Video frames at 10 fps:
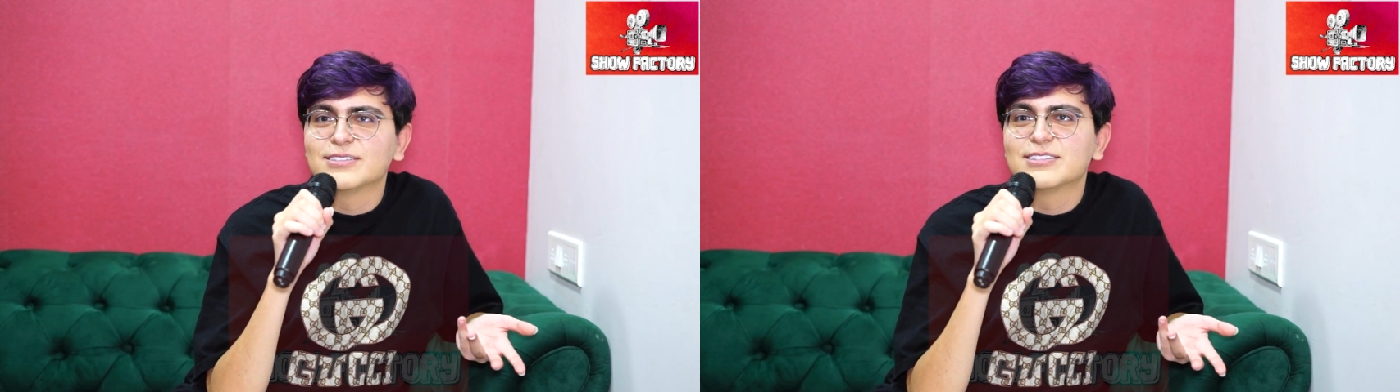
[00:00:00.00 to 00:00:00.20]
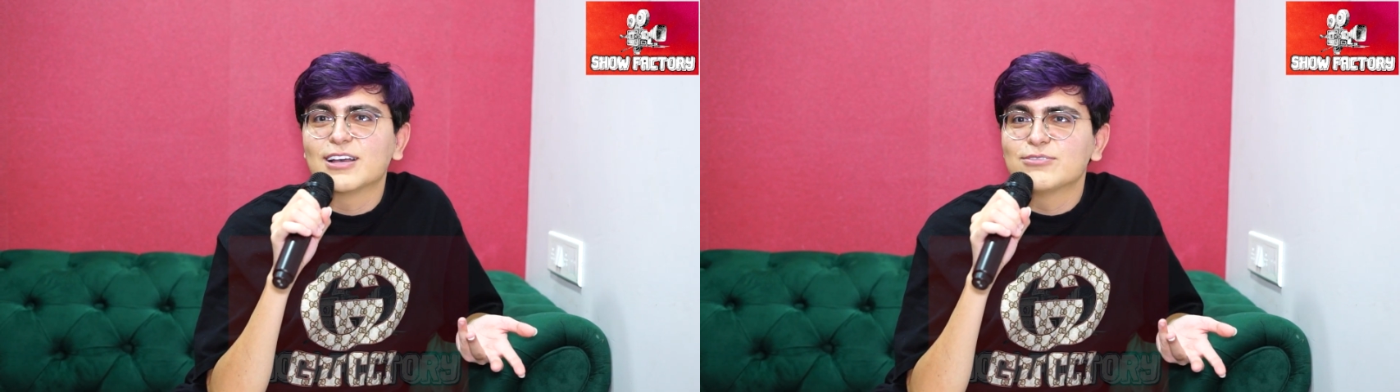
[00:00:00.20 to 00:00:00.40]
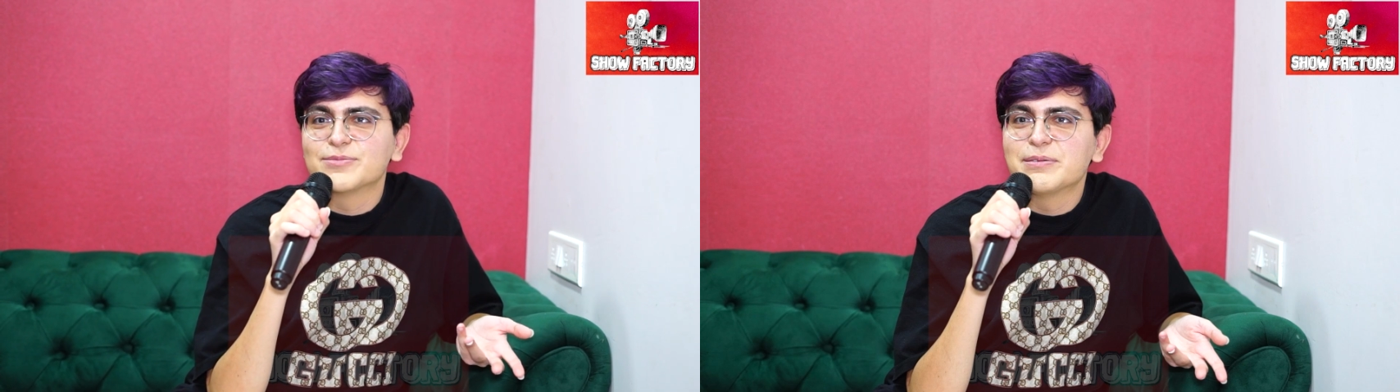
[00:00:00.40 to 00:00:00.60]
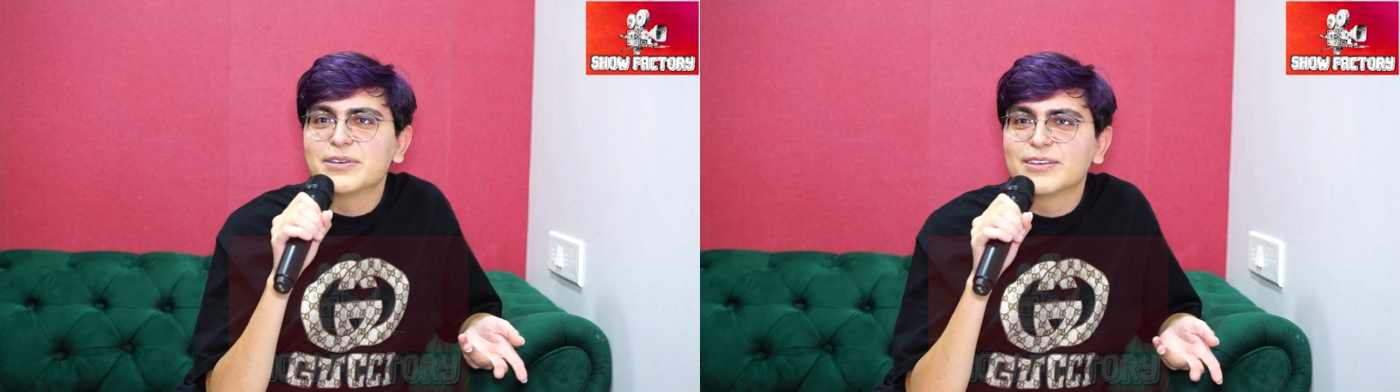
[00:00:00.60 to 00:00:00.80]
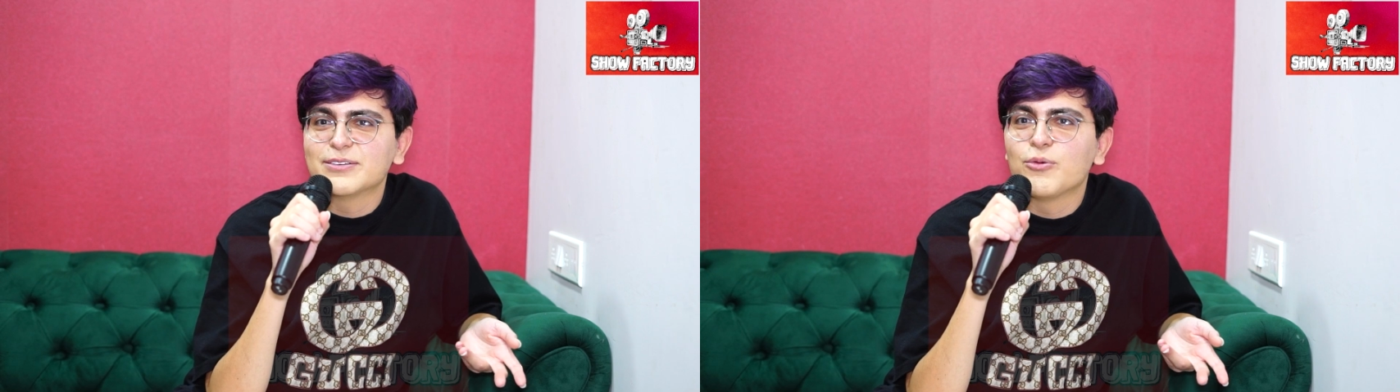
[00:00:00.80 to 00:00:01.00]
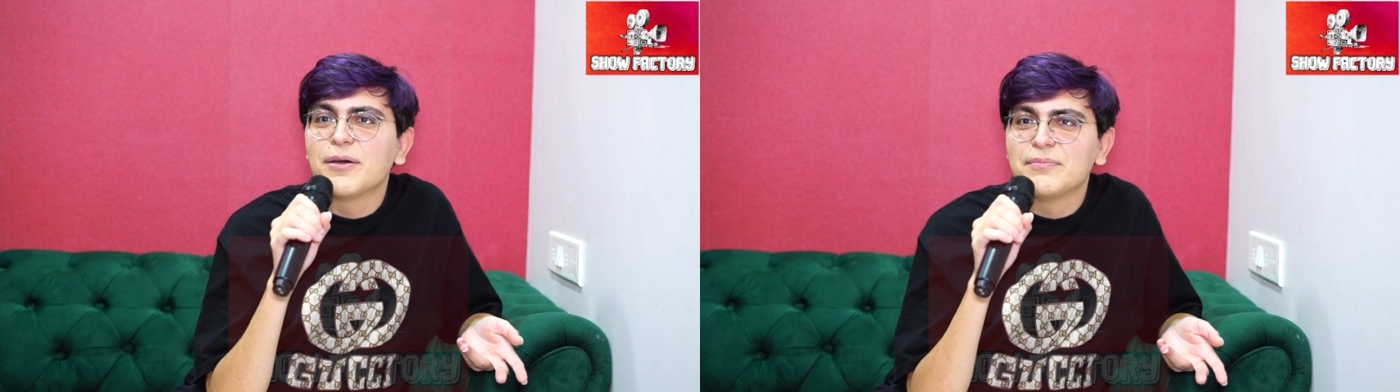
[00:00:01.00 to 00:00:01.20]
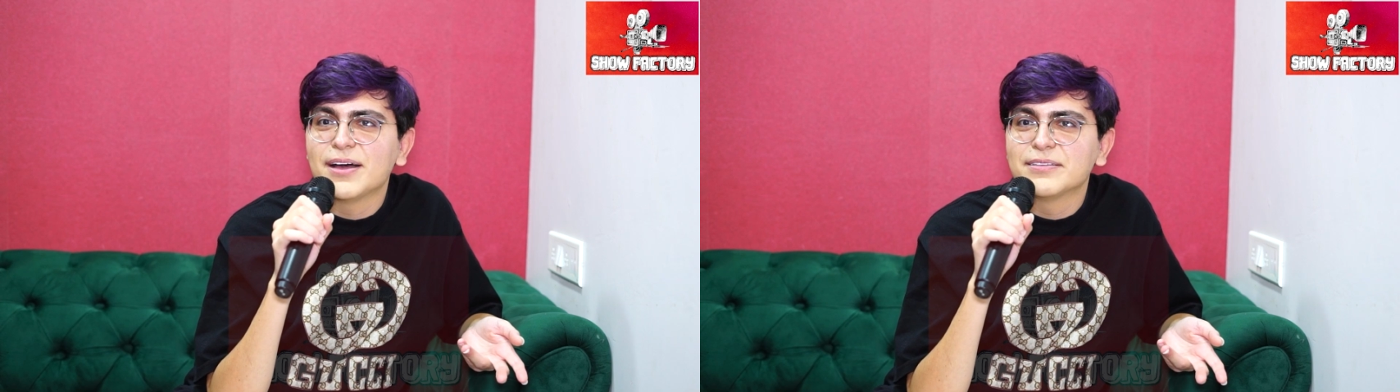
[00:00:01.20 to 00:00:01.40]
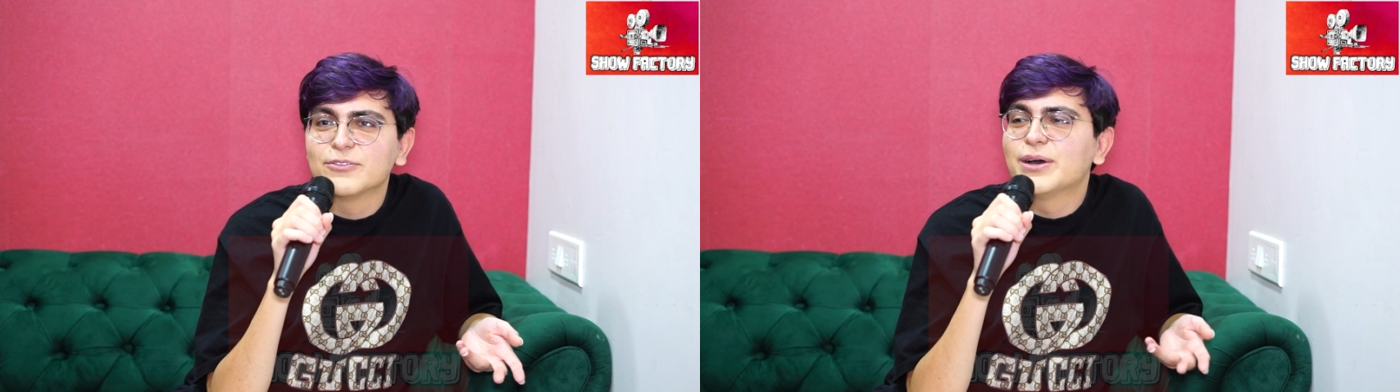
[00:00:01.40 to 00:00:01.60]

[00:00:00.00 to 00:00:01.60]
Since I was maybe 1 month,